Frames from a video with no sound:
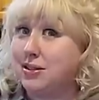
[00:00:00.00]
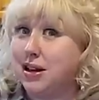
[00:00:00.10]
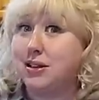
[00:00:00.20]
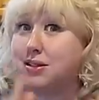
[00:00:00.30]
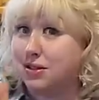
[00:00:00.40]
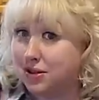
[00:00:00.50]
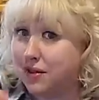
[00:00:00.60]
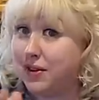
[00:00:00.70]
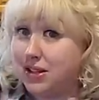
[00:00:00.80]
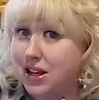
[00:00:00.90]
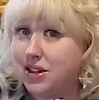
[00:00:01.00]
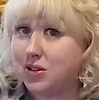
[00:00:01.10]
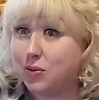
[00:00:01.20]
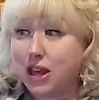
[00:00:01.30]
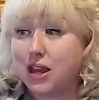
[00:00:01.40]
six, seven
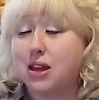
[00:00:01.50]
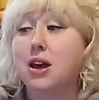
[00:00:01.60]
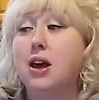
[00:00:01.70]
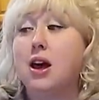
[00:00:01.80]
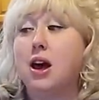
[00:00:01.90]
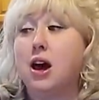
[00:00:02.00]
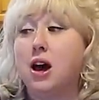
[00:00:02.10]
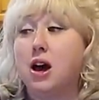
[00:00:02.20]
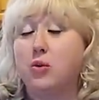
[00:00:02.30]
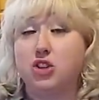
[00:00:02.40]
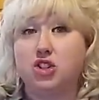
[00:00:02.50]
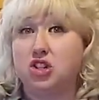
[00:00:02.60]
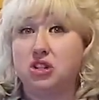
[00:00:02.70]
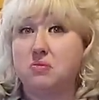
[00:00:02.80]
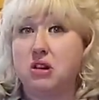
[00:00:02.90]
days a week, uh,
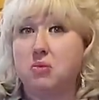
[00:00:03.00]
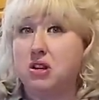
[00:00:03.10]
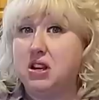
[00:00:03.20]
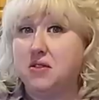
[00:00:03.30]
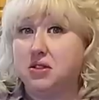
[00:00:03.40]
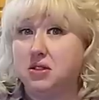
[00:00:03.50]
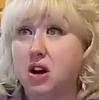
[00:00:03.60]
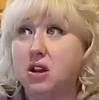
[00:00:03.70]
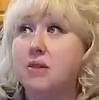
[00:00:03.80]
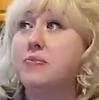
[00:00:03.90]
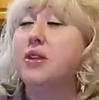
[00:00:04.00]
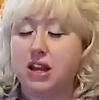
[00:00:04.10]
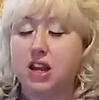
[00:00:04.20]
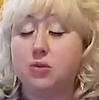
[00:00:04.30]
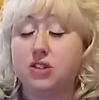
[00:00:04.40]
which just meant we never saw him,
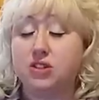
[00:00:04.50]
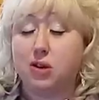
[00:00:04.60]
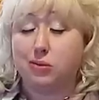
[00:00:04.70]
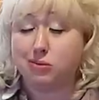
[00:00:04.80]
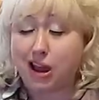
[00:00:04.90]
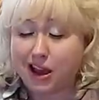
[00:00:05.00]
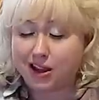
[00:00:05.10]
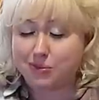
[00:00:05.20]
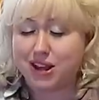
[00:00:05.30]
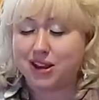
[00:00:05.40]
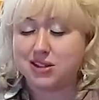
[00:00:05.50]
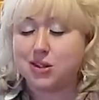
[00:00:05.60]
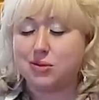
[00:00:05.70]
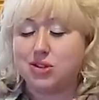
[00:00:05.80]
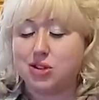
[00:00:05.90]
and he was a wreck because
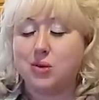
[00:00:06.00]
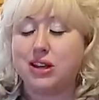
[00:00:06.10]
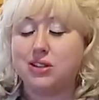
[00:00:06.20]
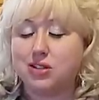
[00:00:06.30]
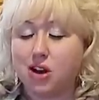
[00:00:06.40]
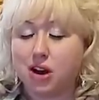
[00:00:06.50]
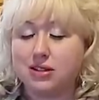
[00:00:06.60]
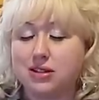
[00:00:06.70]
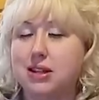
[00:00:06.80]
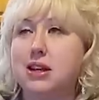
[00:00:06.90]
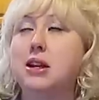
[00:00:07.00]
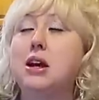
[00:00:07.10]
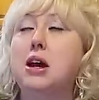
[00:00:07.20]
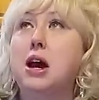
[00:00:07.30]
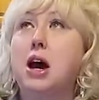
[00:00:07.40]
he was so exhausted.
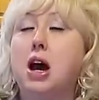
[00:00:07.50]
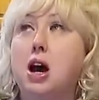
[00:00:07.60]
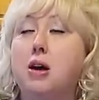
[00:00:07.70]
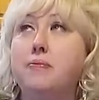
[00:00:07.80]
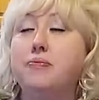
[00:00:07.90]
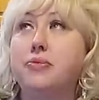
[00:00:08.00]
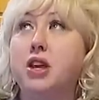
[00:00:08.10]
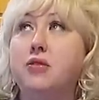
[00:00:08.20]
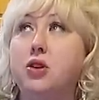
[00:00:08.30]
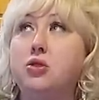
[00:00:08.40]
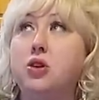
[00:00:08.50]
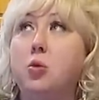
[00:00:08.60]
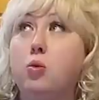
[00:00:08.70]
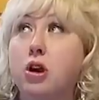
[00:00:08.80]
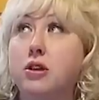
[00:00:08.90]
Um, if you
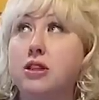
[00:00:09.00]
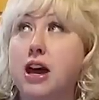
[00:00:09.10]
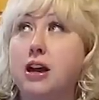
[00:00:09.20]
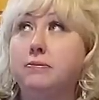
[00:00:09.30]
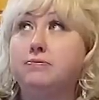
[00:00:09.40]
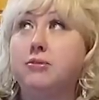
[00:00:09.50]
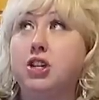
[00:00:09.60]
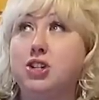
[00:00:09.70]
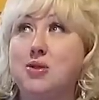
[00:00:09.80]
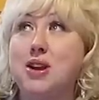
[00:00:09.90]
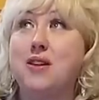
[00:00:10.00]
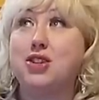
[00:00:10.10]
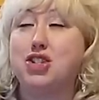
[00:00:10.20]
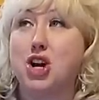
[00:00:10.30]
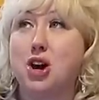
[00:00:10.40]
don't work that, you don't have
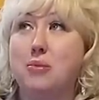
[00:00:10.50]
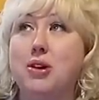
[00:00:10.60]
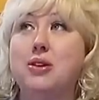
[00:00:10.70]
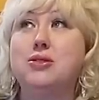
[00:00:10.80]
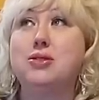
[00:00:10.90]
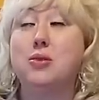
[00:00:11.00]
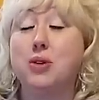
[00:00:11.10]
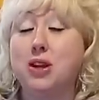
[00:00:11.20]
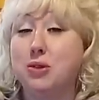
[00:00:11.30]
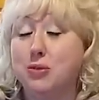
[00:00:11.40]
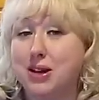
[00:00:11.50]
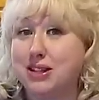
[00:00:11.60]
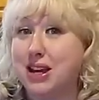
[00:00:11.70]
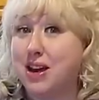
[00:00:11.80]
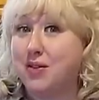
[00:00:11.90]
a job. So when we
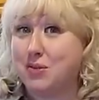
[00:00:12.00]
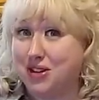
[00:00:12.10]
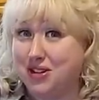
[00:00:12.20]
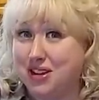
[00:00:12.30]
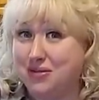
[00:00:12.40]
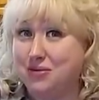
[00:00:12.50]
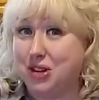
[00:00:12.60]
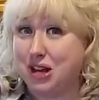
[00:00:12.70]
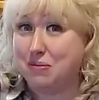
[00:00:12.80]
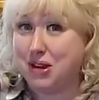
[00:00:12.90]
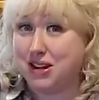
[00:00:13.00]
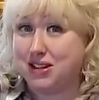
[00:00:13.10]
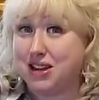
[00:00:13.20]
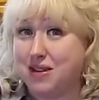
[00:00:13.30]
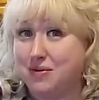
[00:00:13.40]
went to have Amelia, we're getting
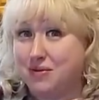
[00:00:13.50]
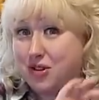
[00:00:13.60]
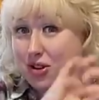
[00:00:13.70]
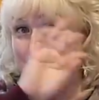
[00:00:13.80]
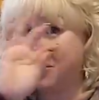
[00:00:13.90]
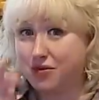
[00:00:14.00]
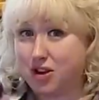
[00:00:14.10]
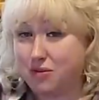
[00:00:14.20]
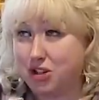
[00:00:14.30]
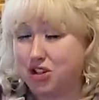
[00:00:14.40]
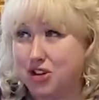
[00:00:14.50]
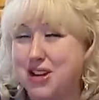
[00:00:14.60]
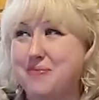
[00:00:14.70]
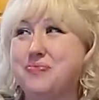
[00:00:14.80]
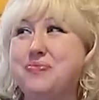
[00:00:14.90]
back to that, follow, follow my
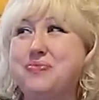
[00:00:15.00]
journey.